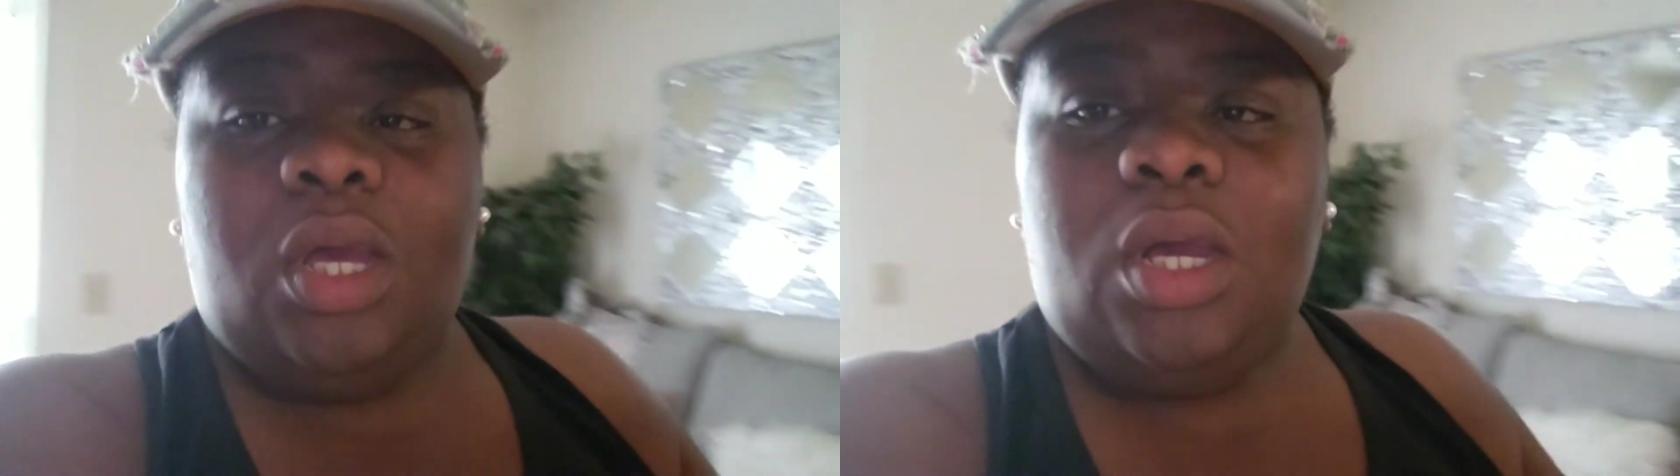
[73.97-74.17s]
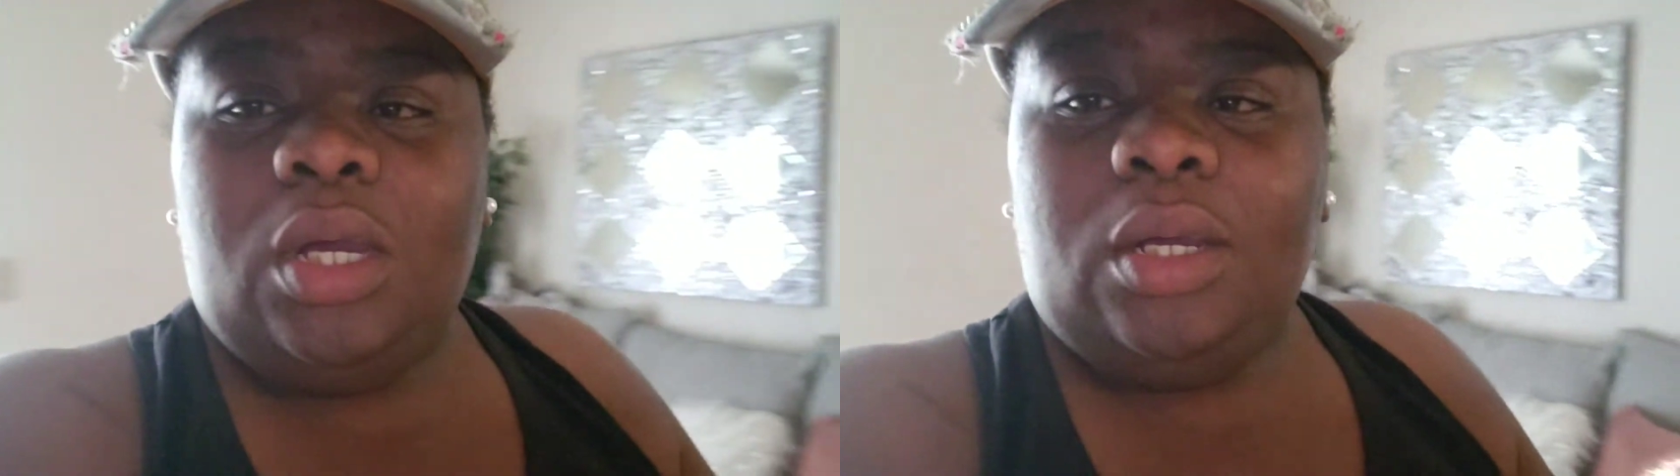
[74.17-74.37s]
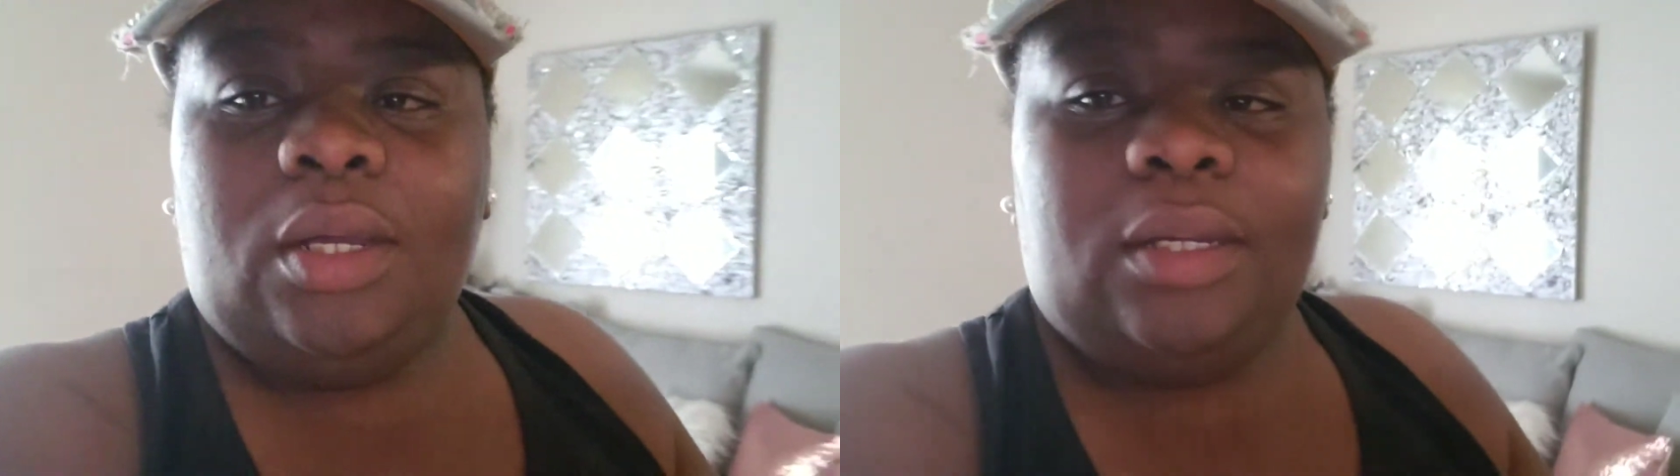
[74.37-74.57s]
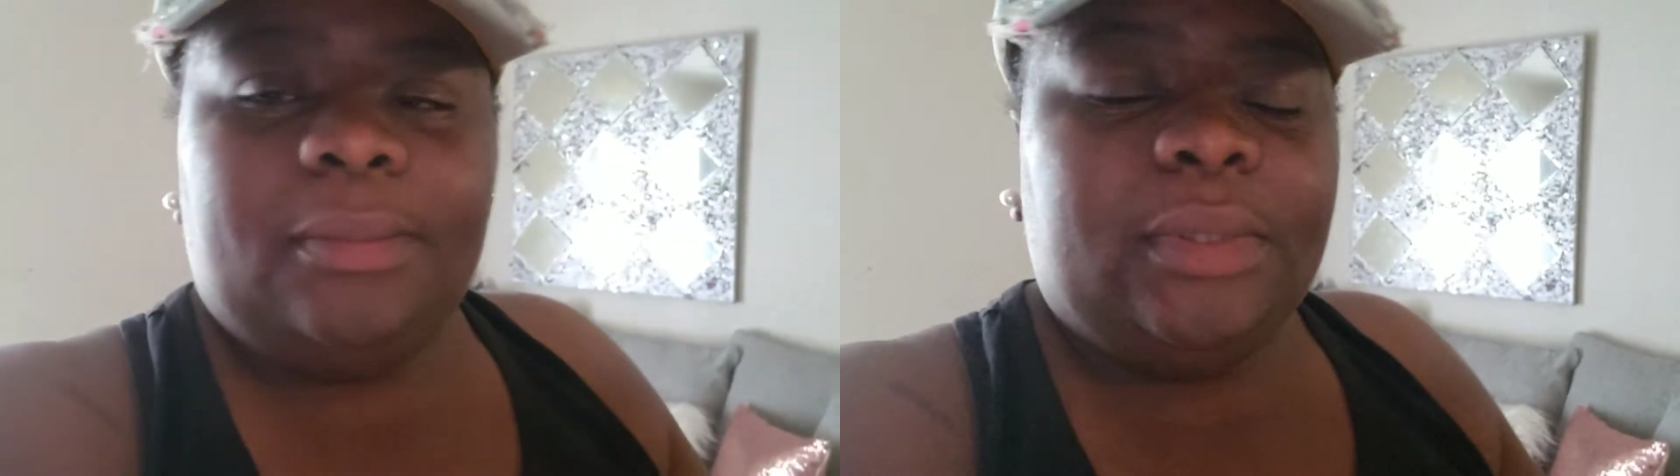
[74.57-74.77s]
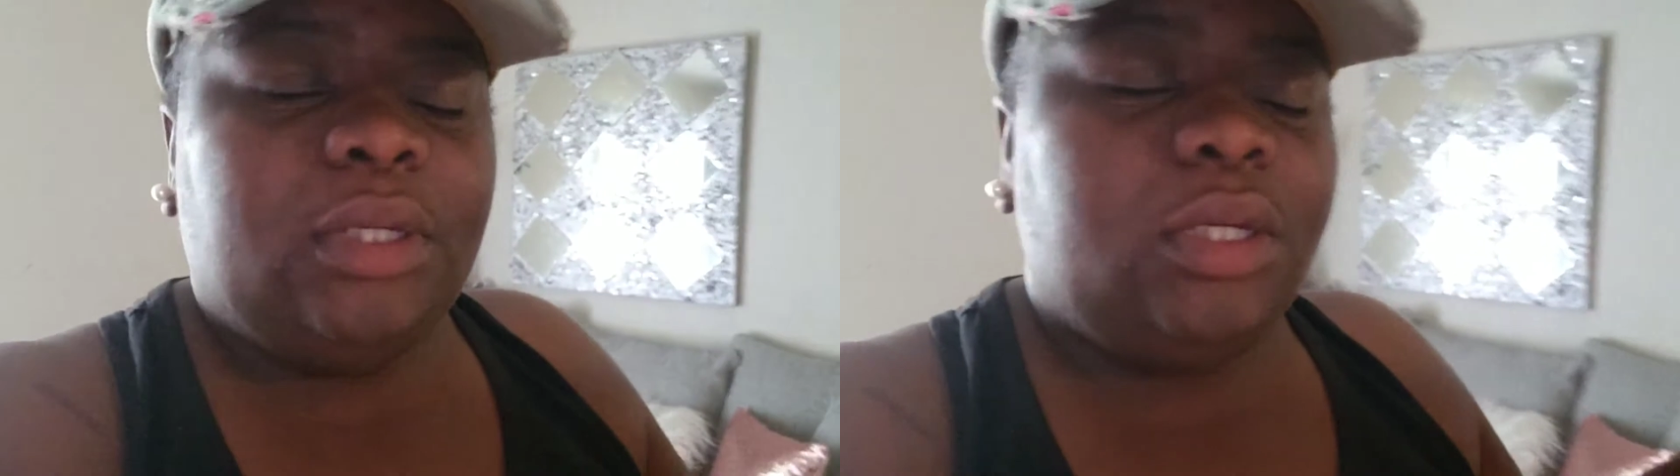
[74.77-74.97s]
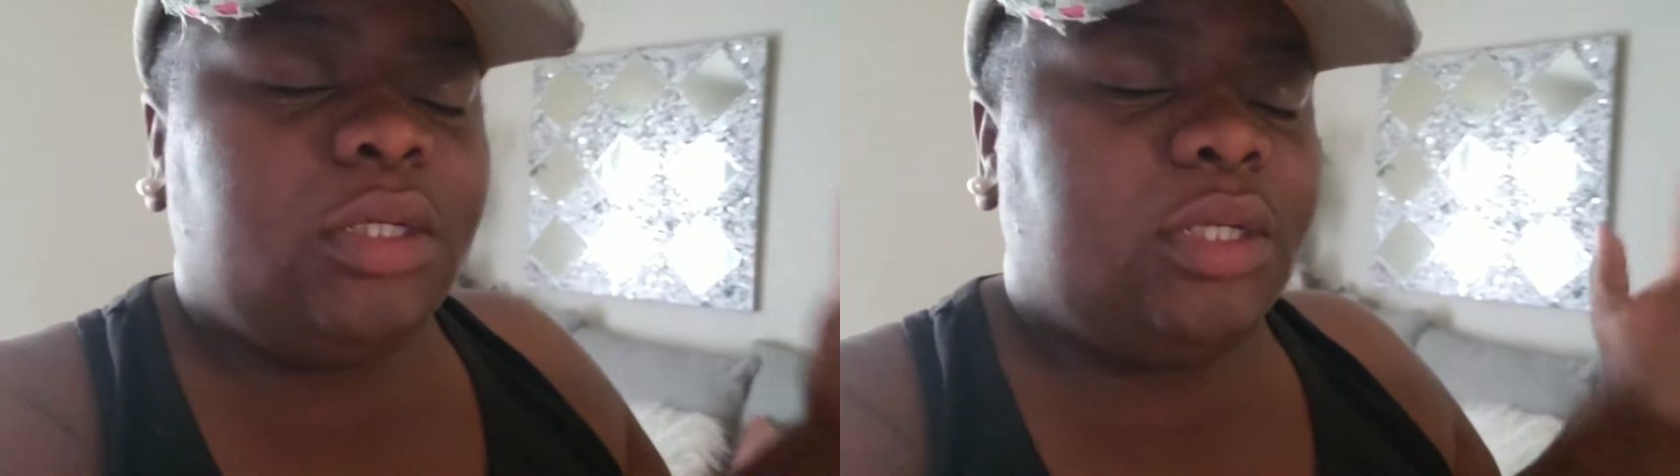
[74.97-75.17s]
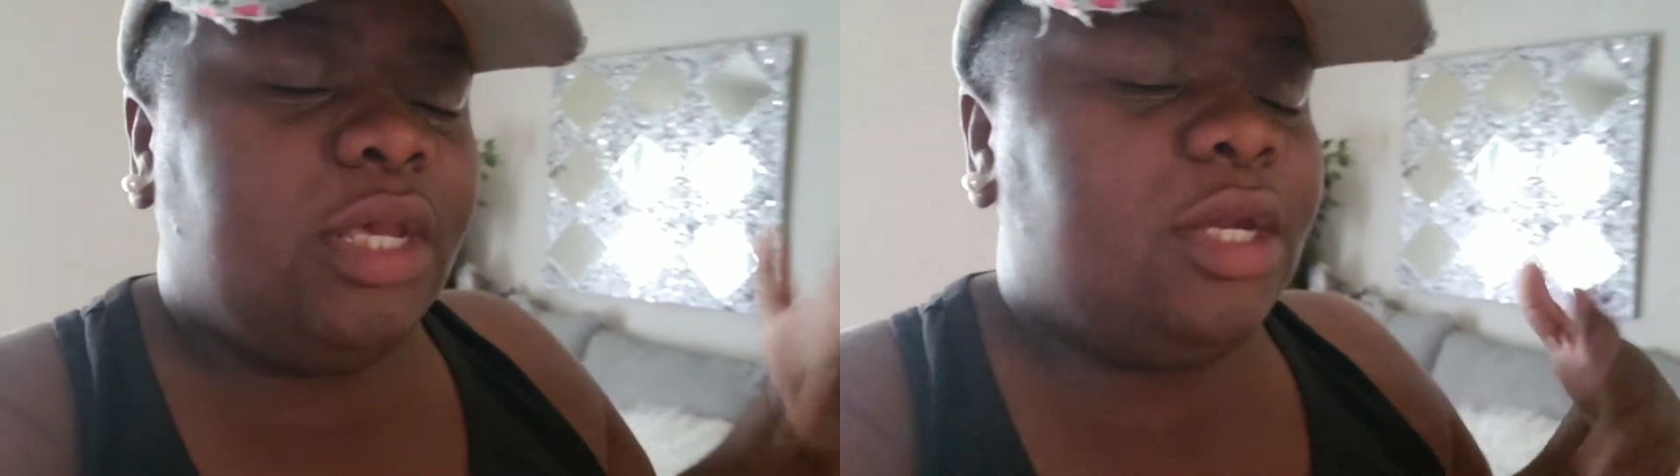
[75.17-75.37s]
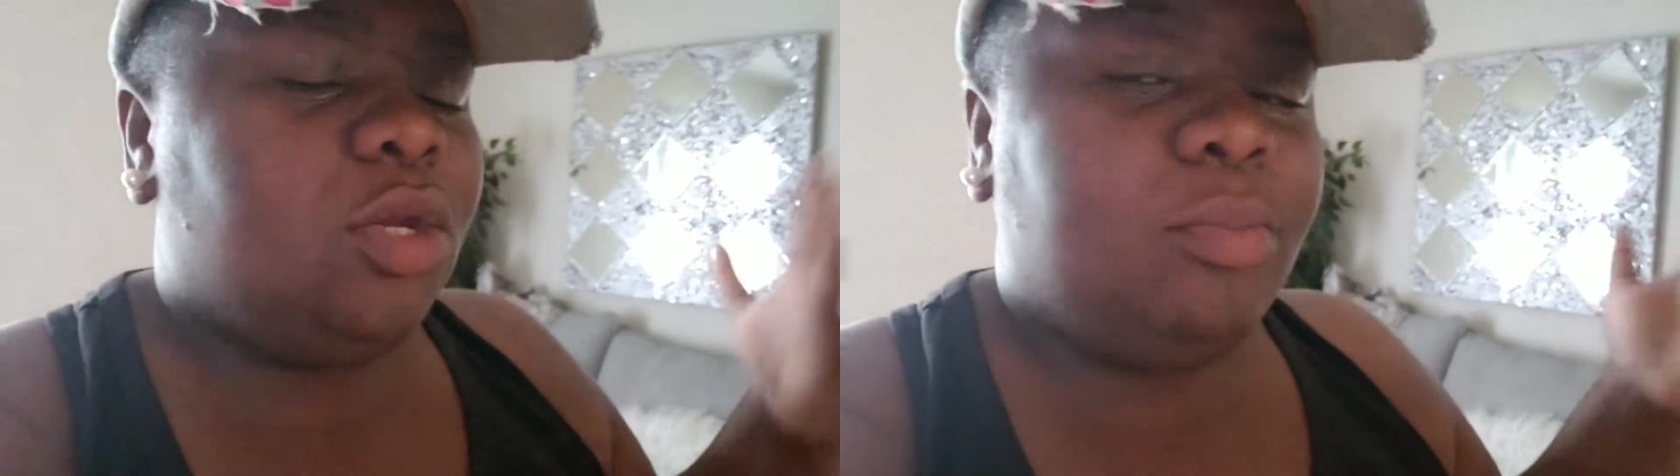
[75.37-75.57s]
um,
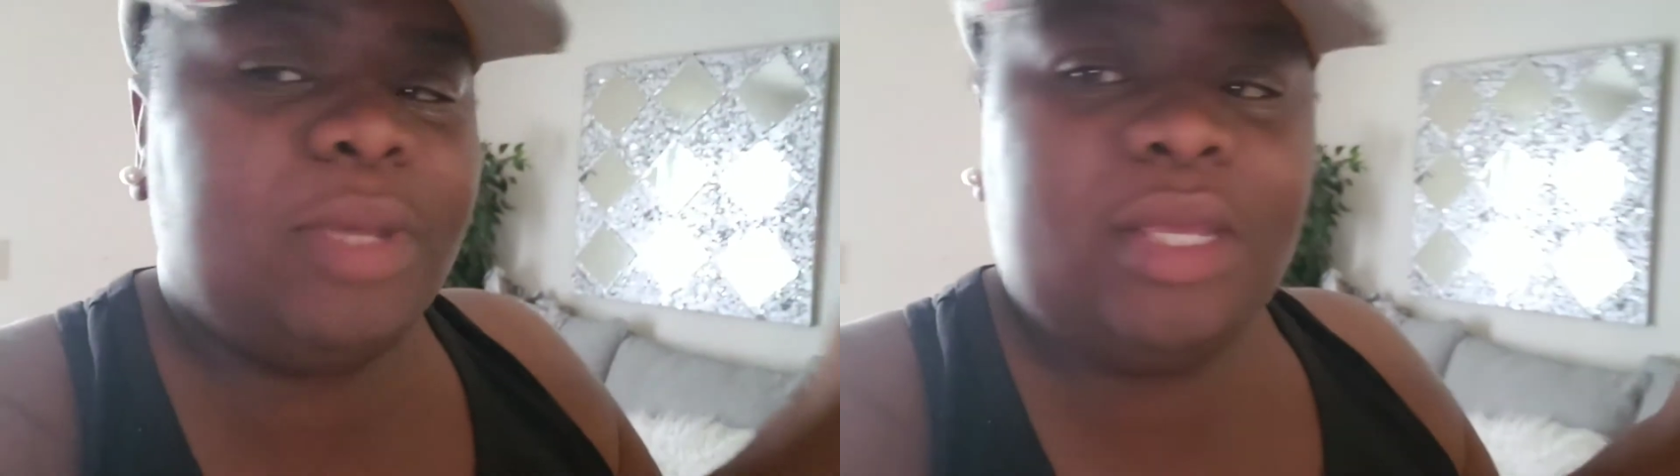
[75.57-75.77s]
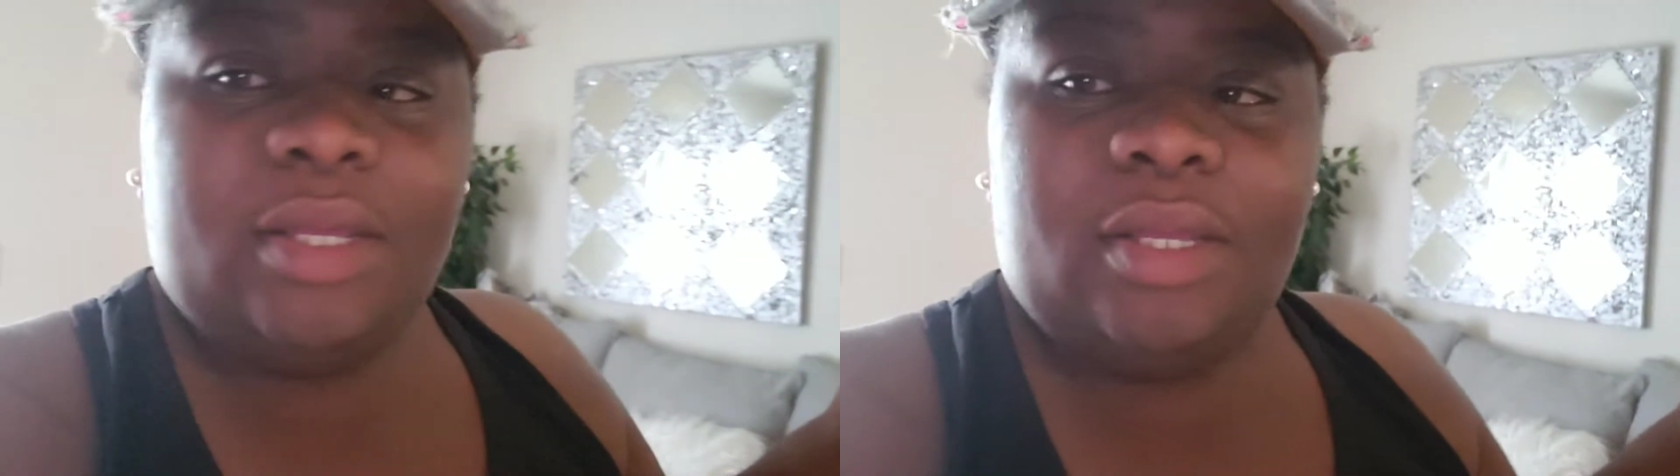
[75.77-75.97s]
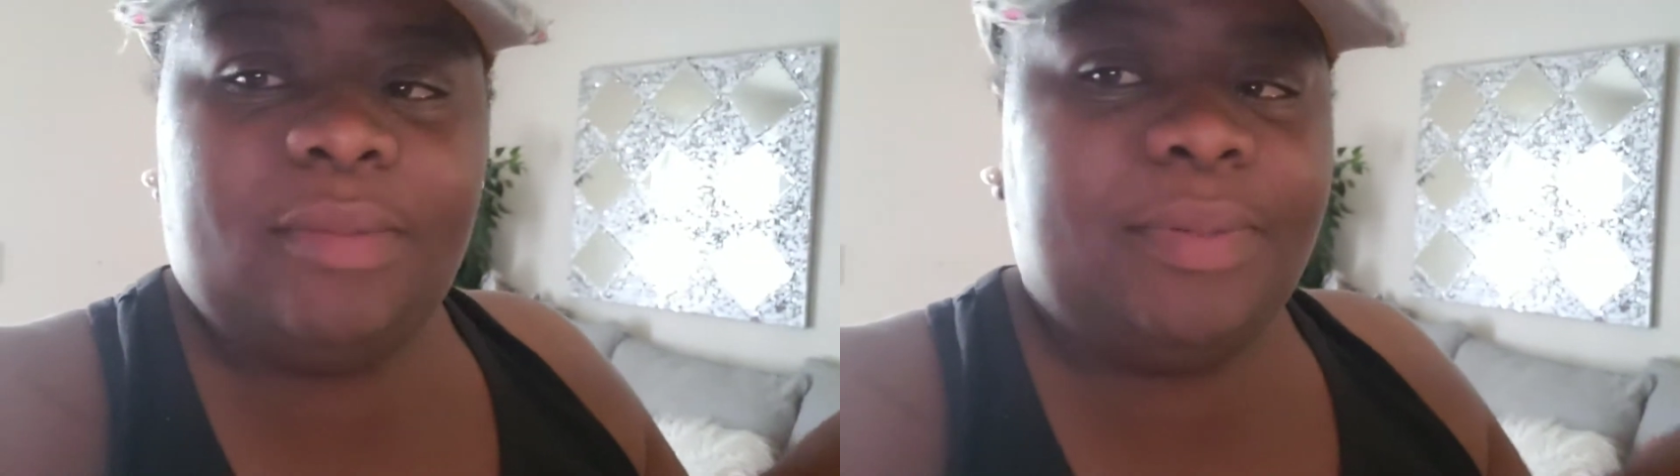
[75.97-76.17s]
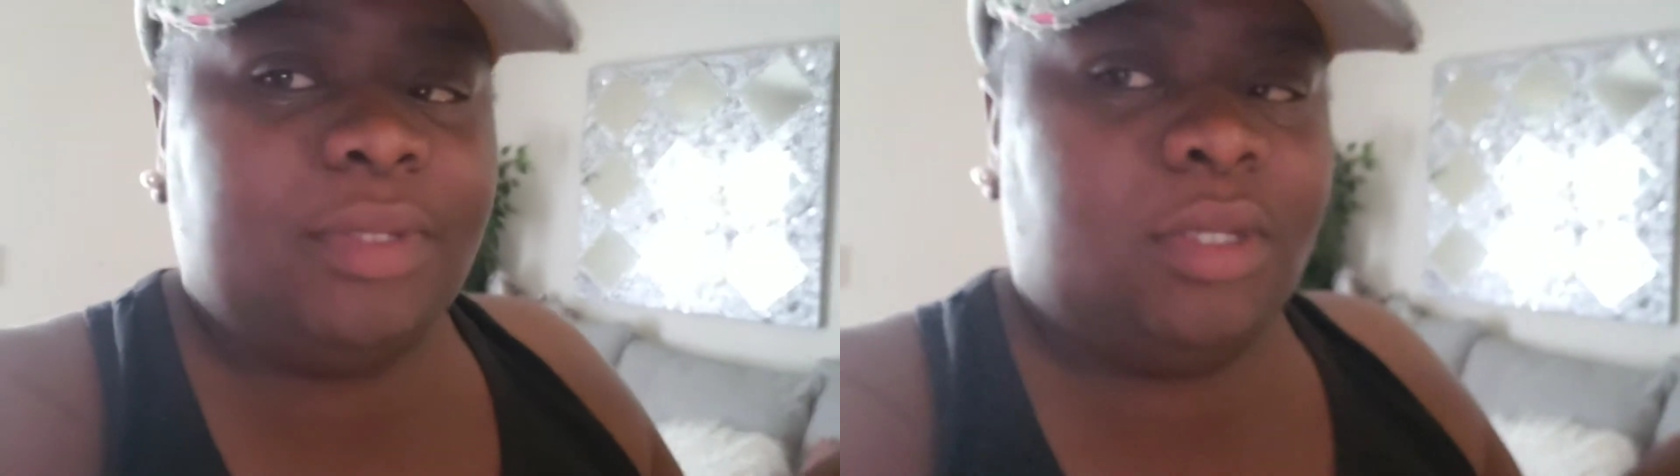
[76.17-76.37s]
yeah, no makeup